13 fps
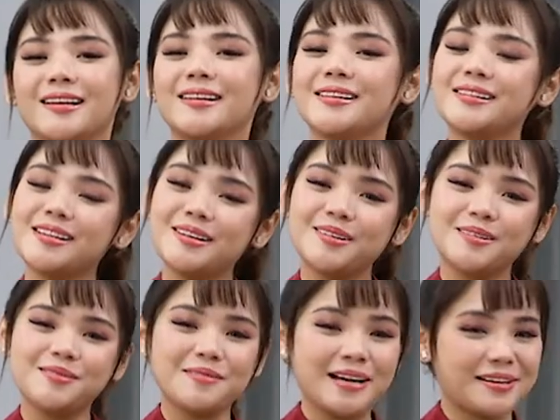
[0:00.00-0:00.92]
So
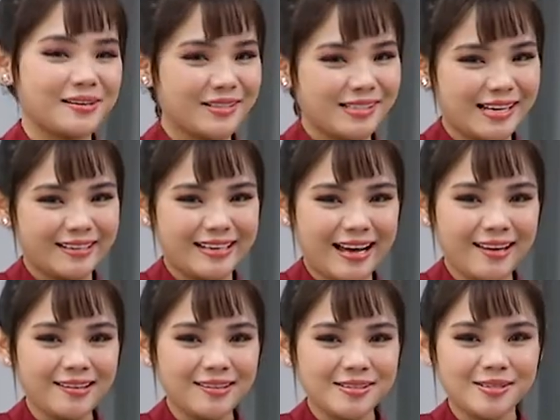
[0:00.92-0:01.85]
my clothes are
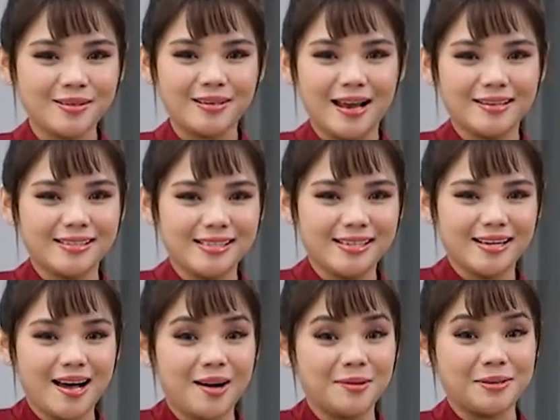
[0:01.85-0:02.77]
done. So let's see
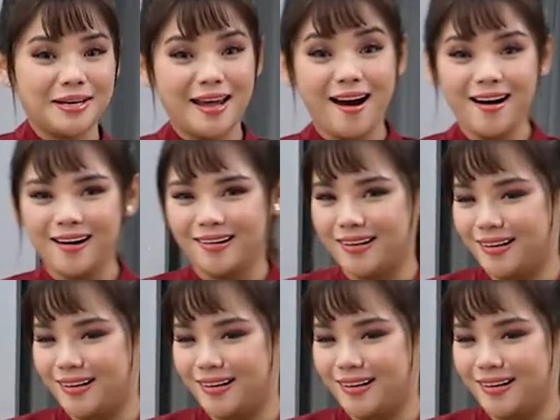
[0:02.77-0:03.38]
how they are.